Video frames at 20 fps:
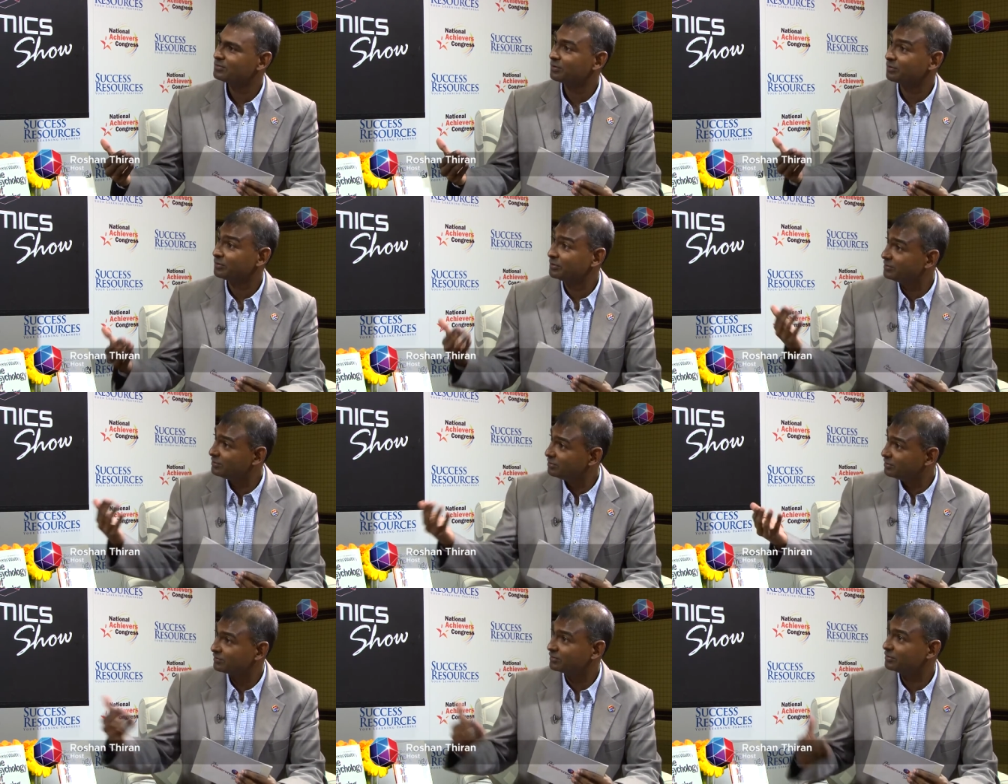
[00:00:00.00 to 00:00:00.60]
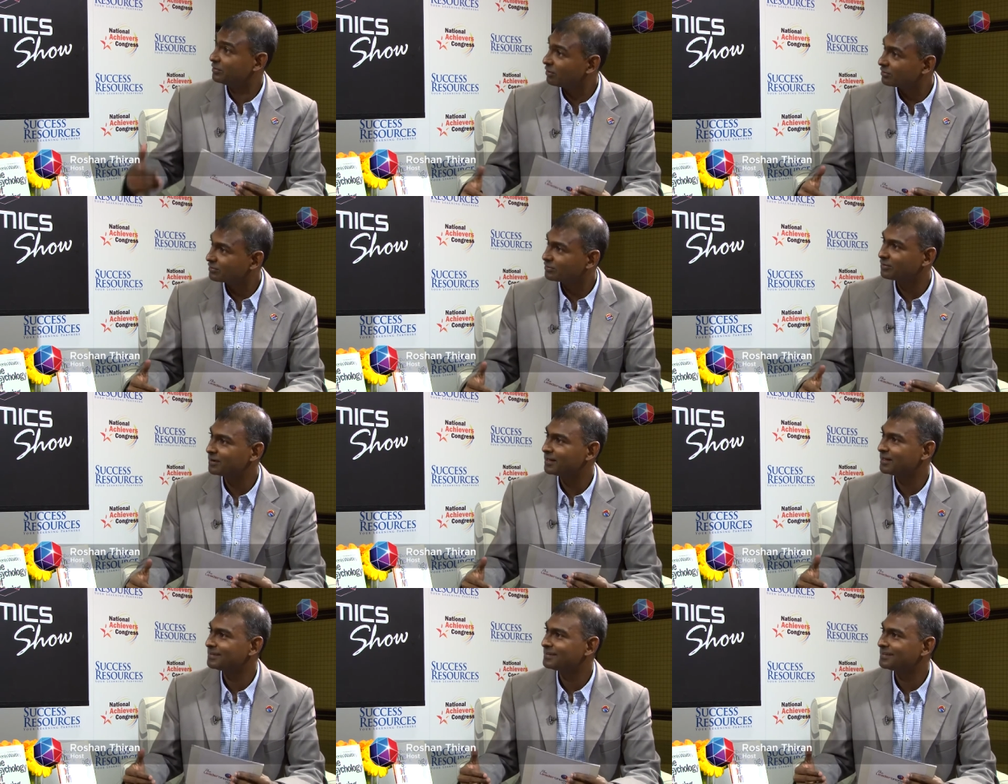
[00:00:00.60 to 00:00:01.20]
You're you have a
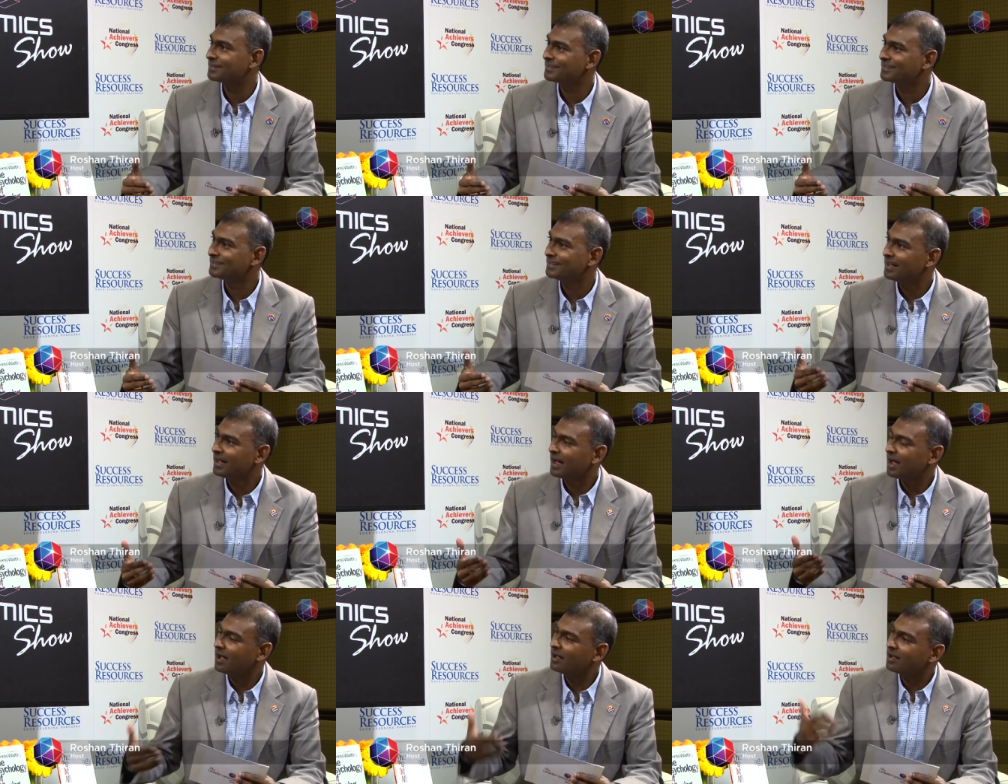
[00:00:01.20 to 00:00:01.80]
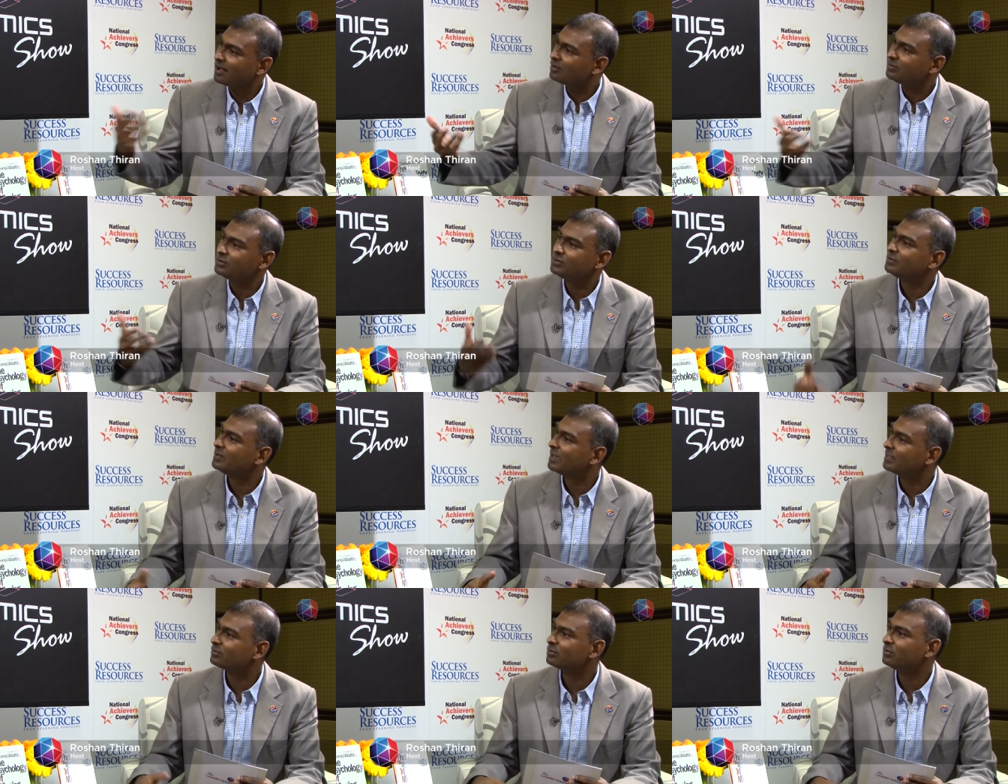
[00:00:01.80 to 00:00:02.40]
doctorate. Uh, how how did you
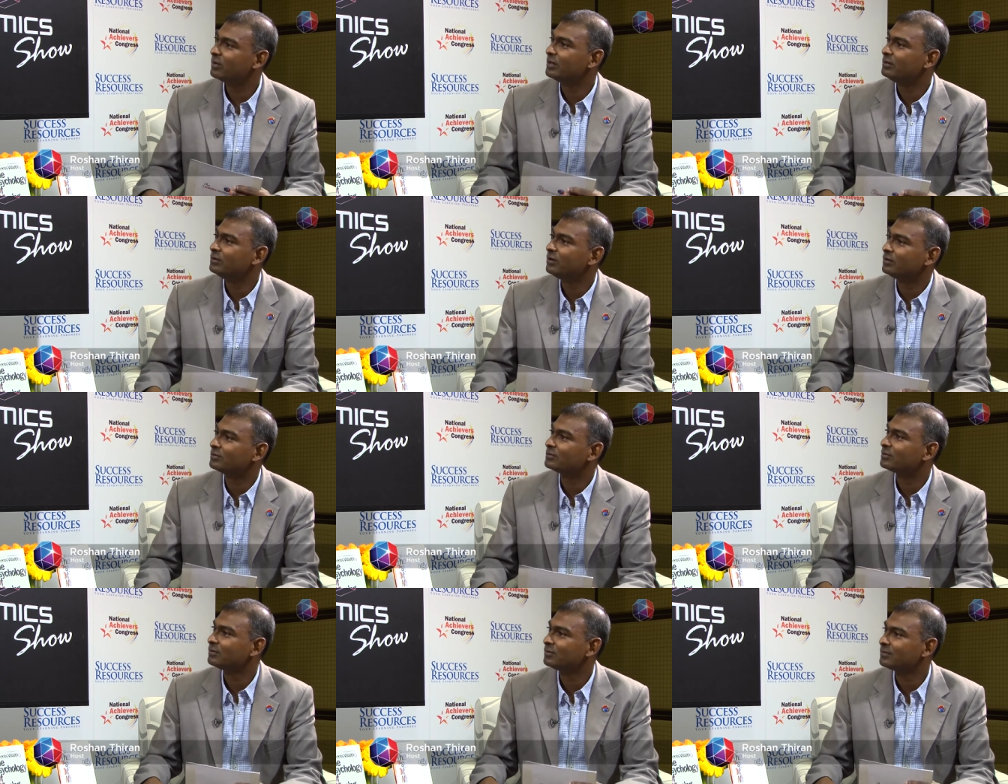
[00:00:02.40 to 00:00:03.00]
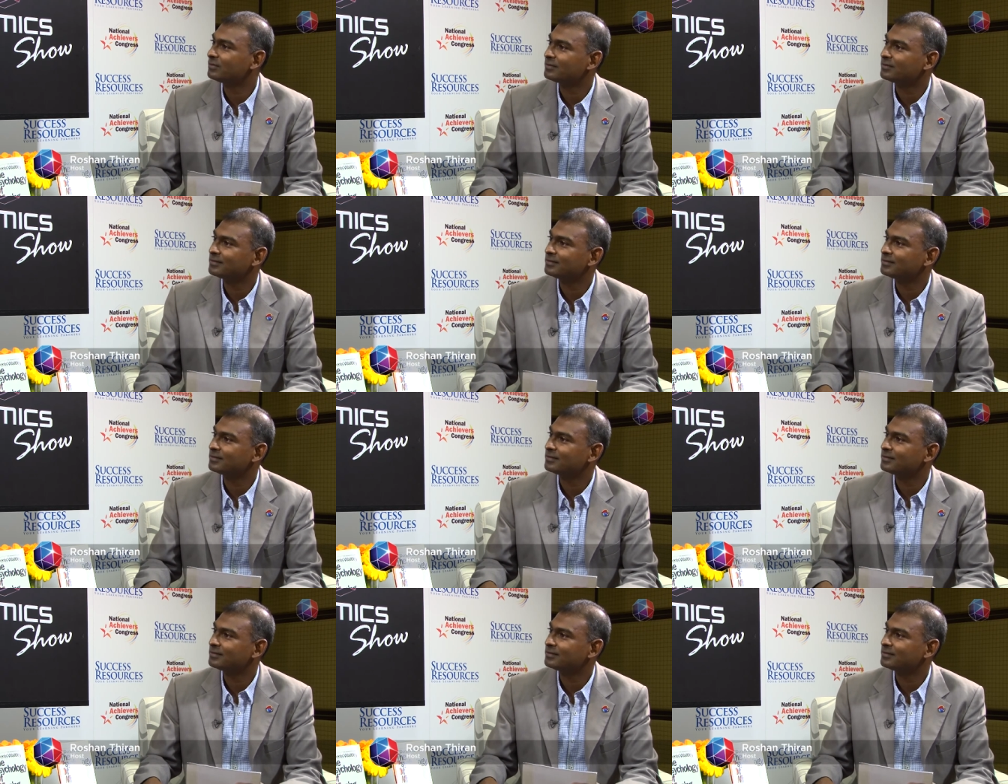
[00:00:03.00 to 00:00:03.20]
get to where you got to?